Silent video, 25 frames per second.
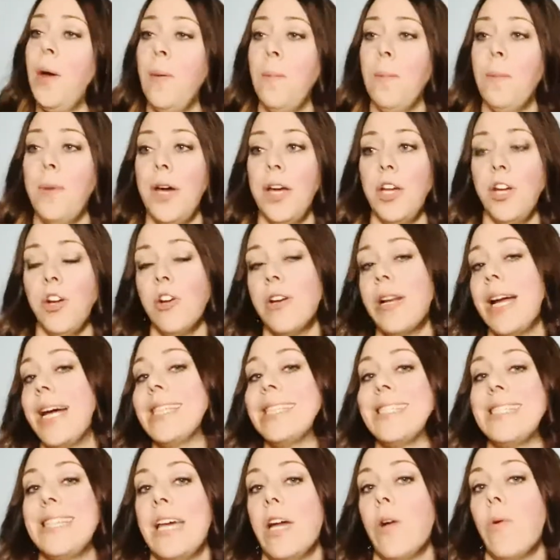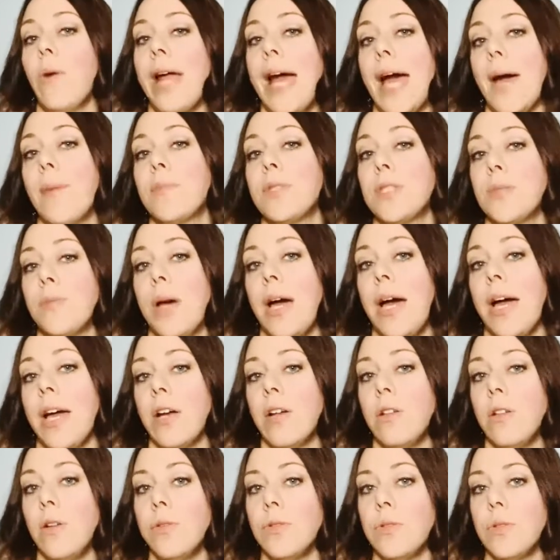but you're not seeing what happens
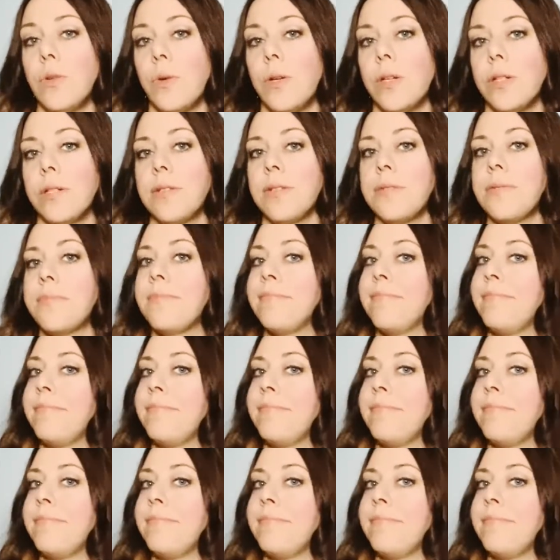behind closed doors.